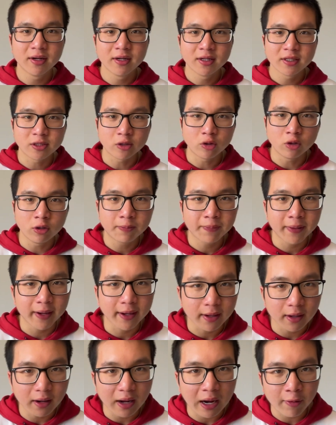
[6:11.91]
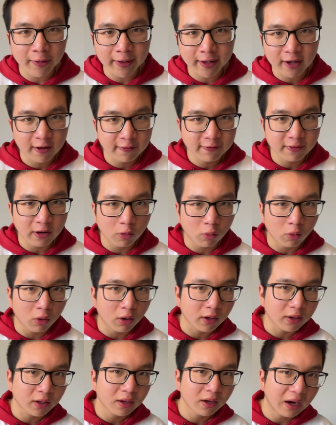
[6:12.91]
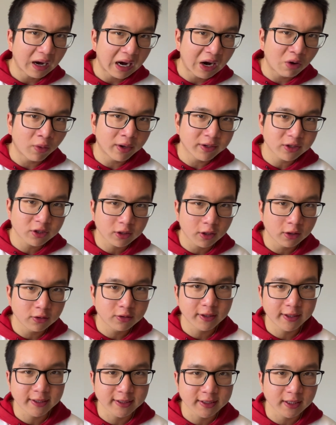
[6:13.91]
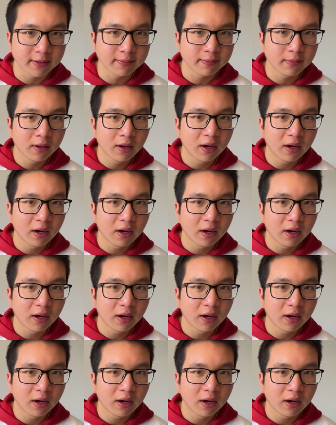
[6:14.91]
So you pick, I want to go for a walk. I want to go to the gym.